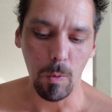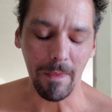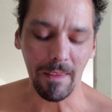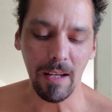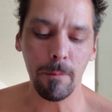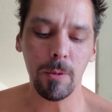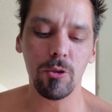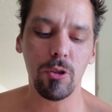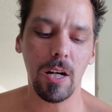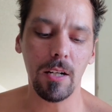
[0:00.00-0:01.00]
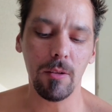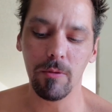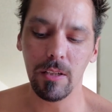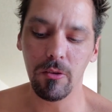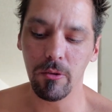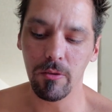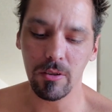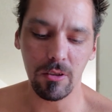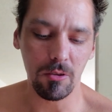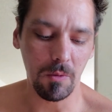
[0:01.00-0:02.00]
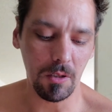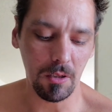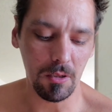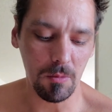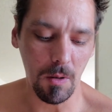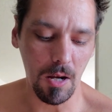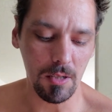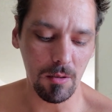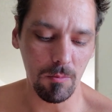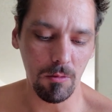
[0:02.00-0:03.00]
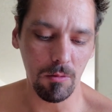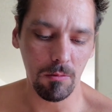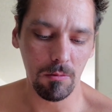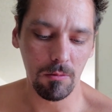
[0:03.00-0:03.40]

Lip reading: I think I'm going to try to read through this as quickly as possible.